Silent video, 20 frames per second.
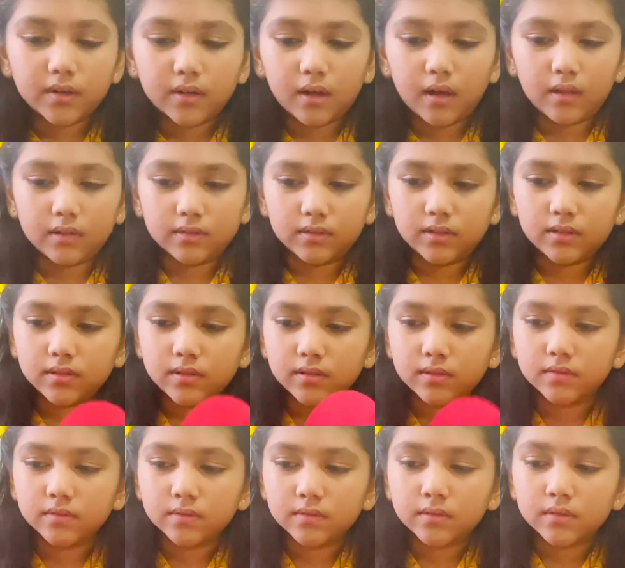
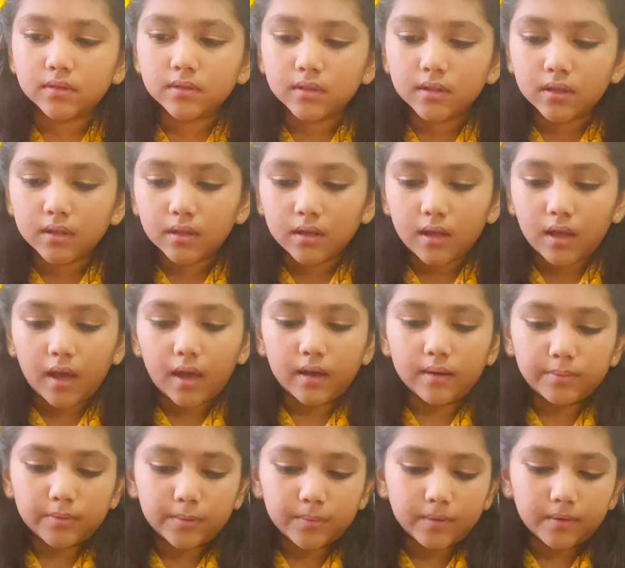colors. I
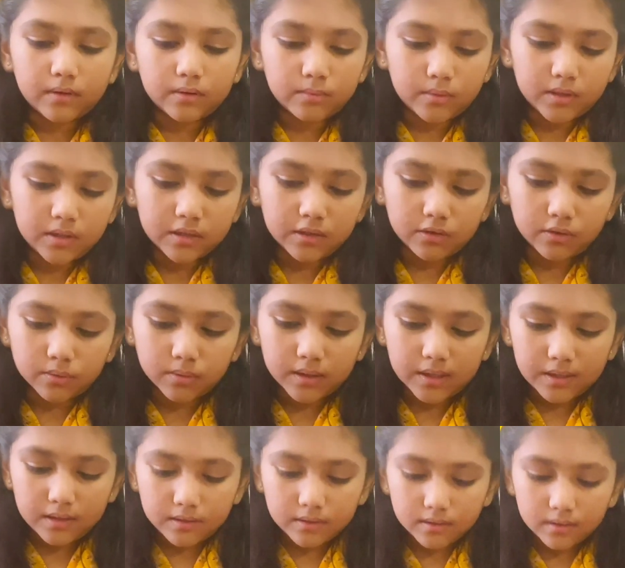prepared one in
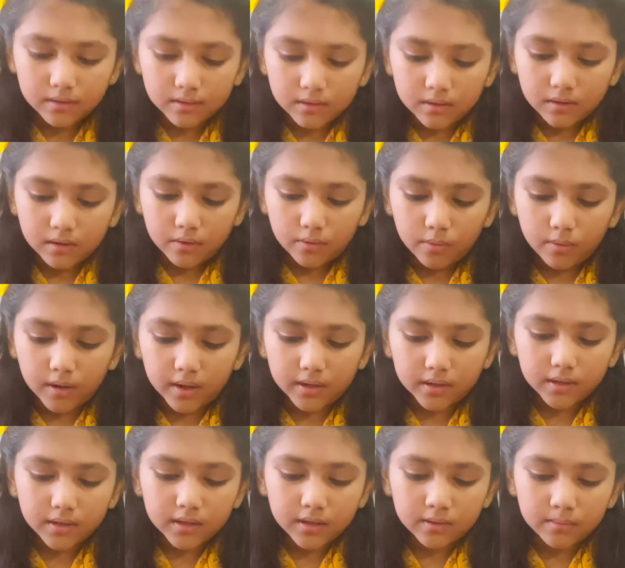green,
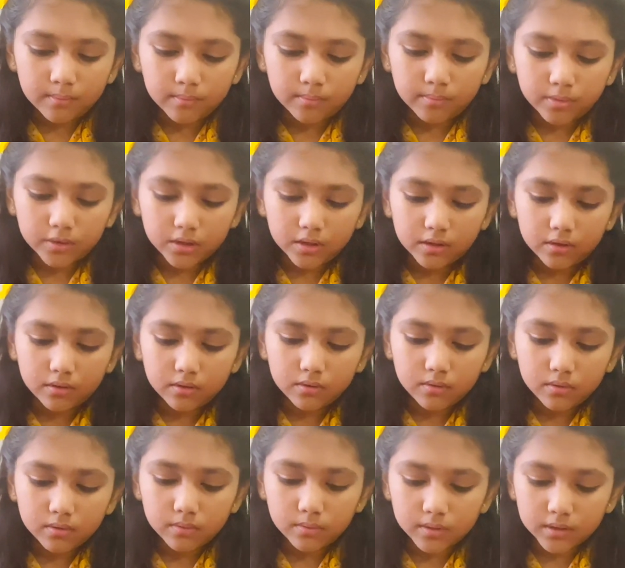one in blue
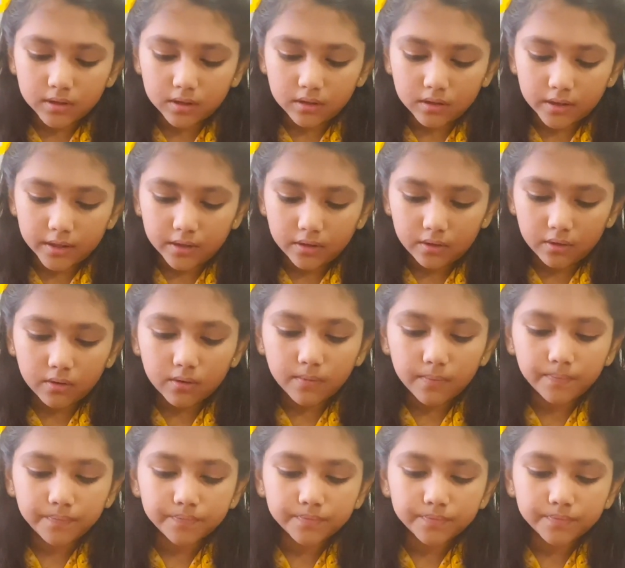with a little